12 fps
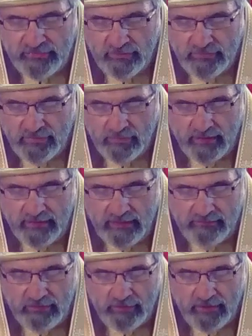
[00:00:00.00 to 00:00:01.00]
of Truth, who
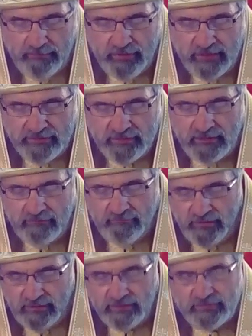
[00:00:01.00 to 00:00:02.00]
art everywhere present
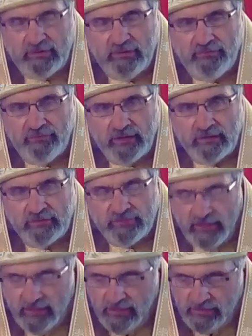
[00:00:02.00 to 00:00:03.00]
and fill us all
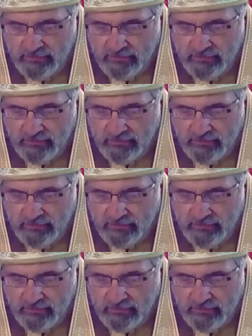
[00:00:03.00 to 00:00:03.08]
things,